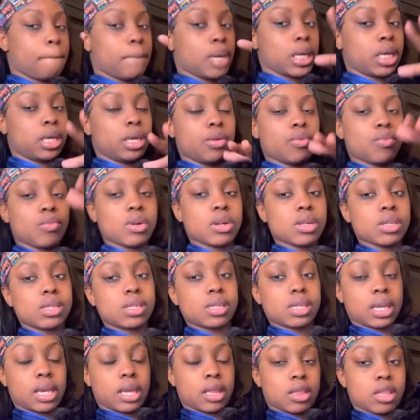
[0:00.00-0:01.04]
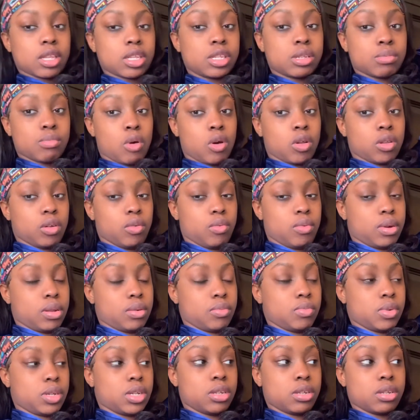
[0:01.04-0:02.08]
he wants to get the smaller
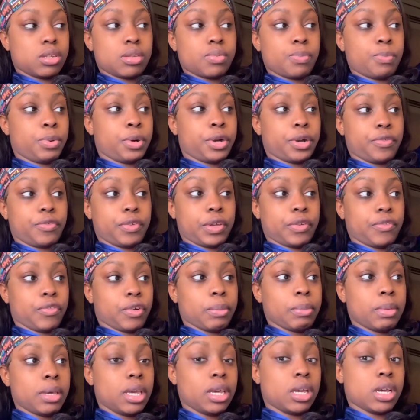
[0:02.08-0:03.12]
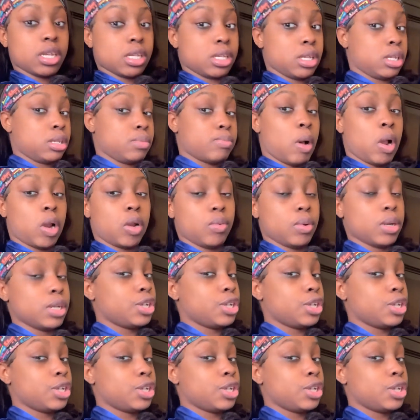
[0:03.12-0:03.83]
one, which is perfect for me because the smaller one is